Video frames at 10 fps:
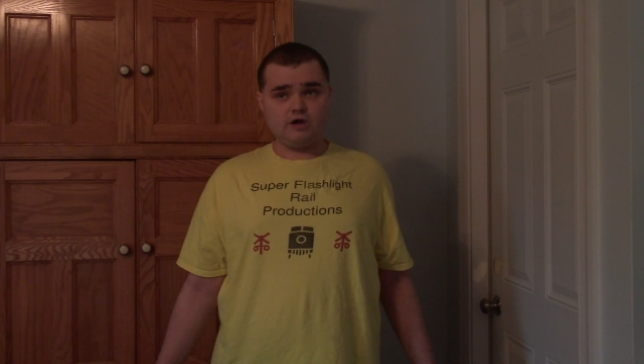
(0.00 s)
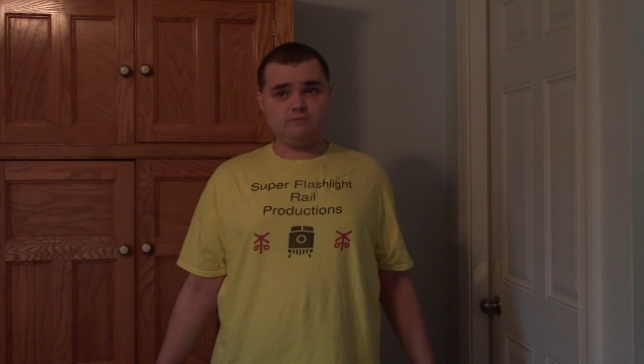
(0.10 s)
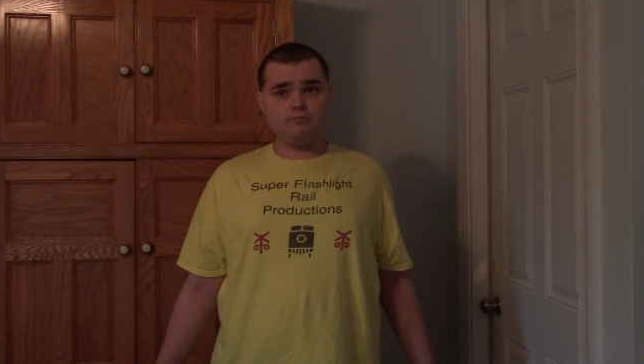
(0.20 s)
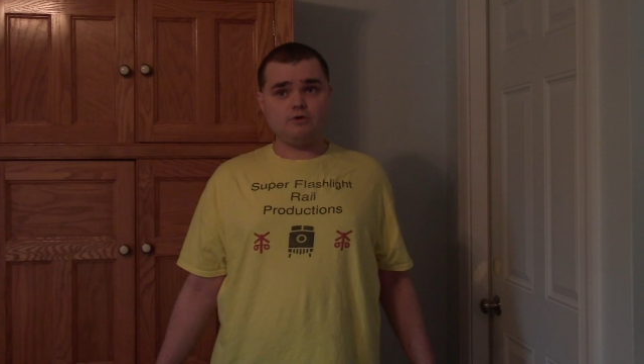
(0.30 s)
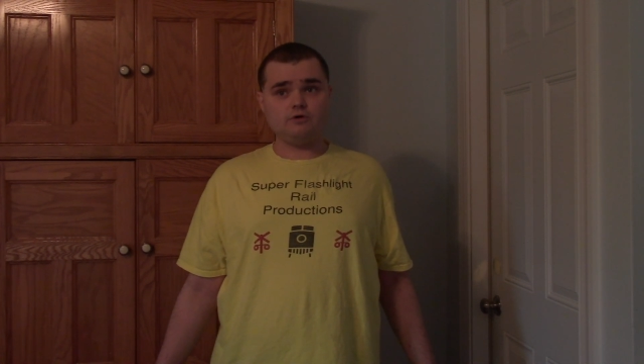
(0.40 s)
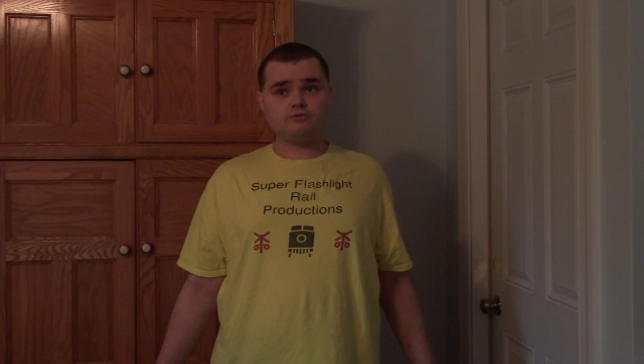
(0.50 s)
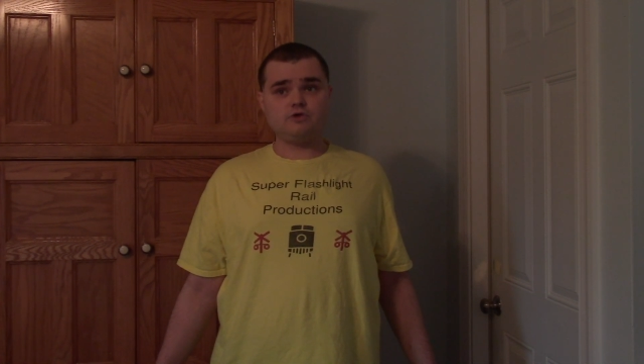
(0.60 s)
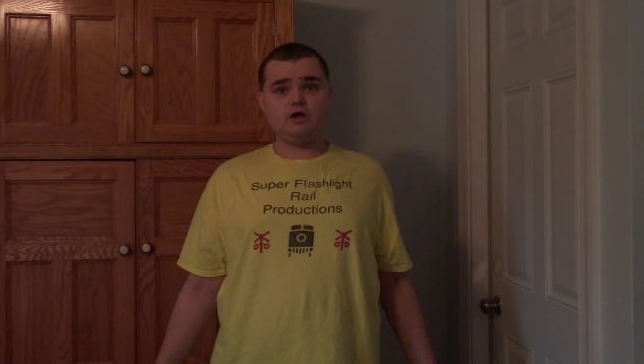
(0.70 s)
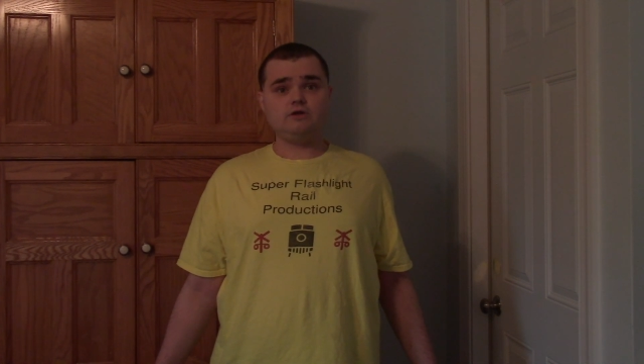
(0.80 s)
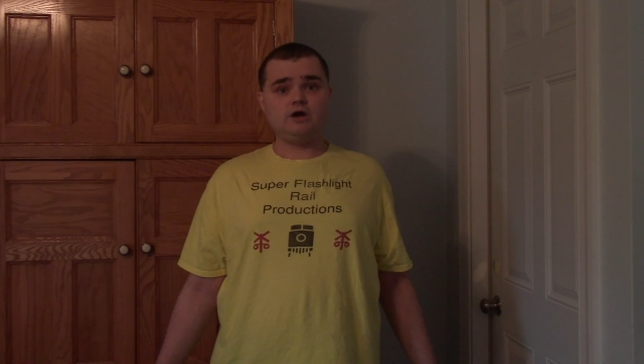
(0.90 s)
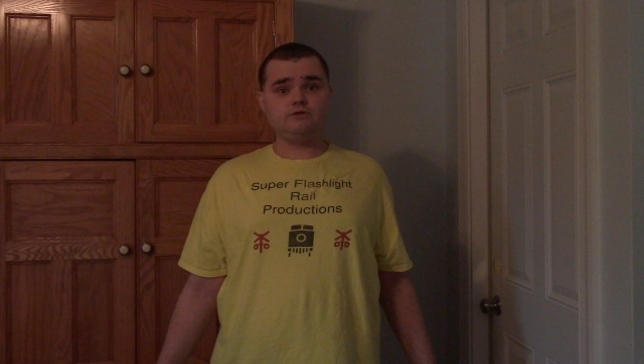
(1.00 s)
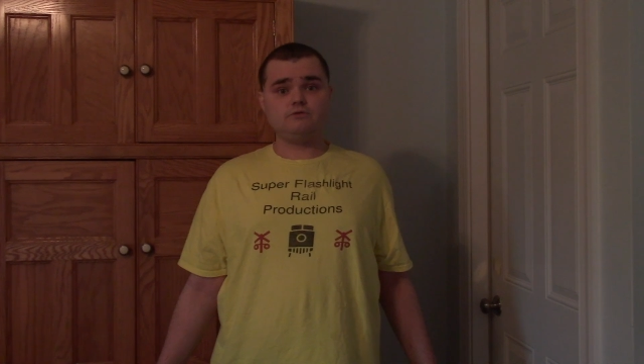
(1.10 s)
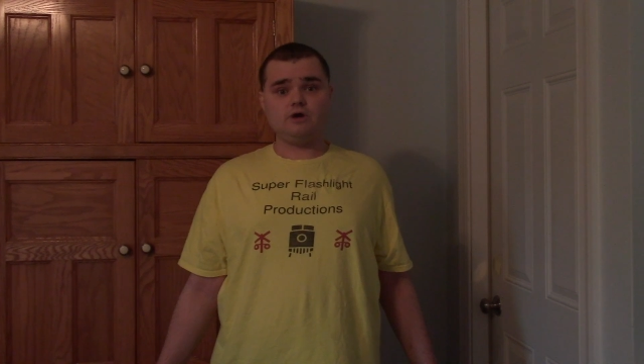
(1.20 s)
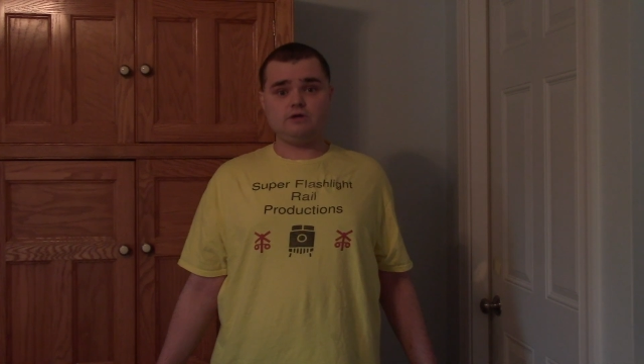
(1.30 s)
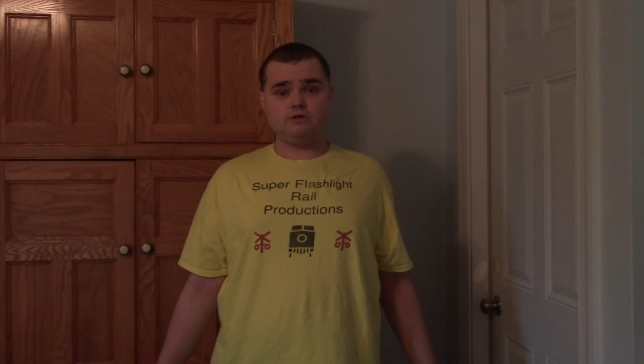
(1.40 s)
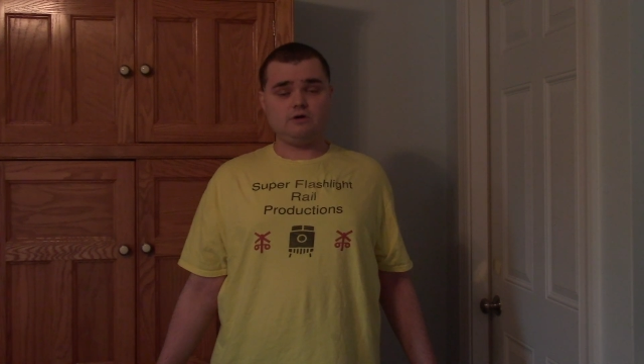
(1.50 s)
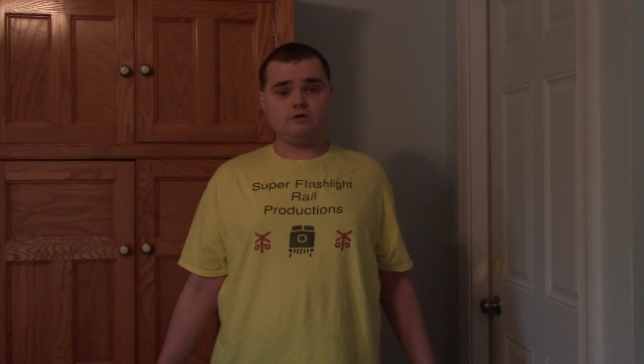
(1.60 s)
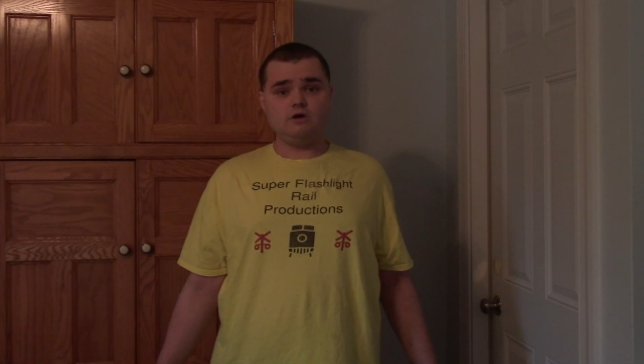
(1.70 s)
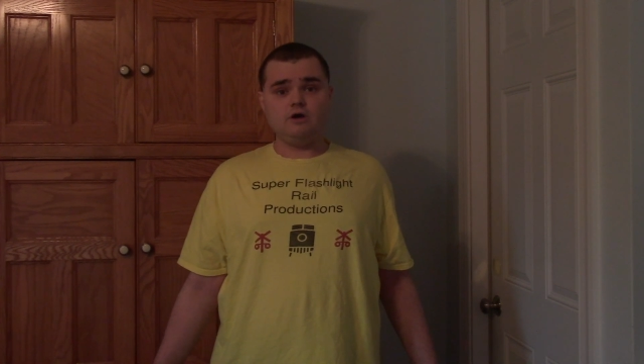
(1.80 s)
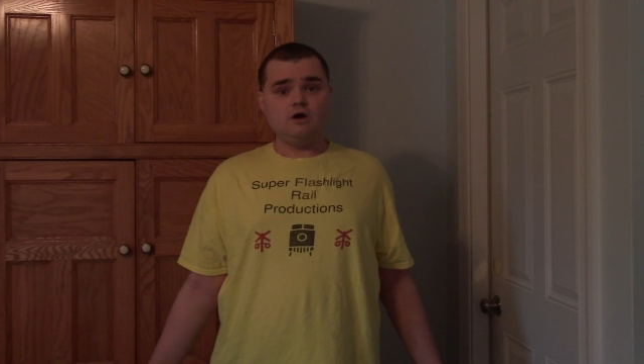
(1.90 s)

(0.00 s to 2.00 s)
and parked, and idle, and uh,